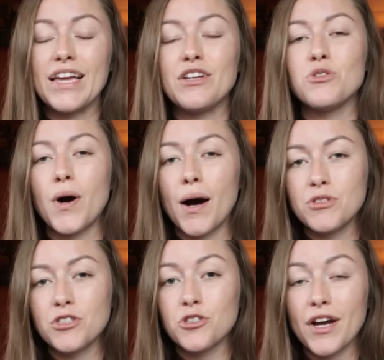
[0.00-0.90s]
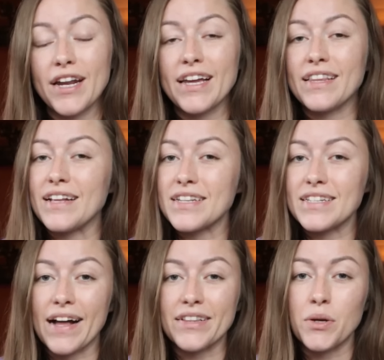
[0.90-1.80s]
into options trading, and that's
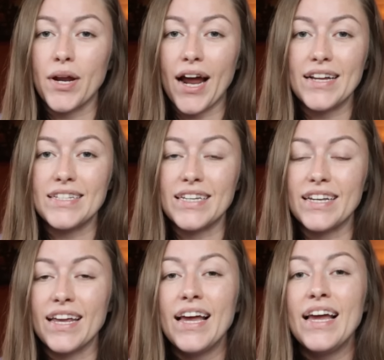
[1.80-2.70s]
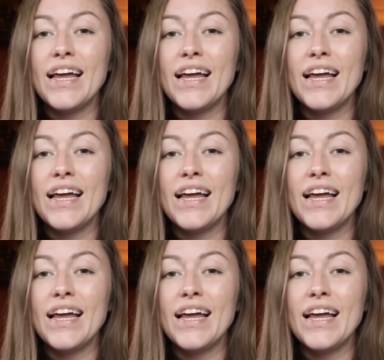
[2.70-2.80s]
exactly what I did.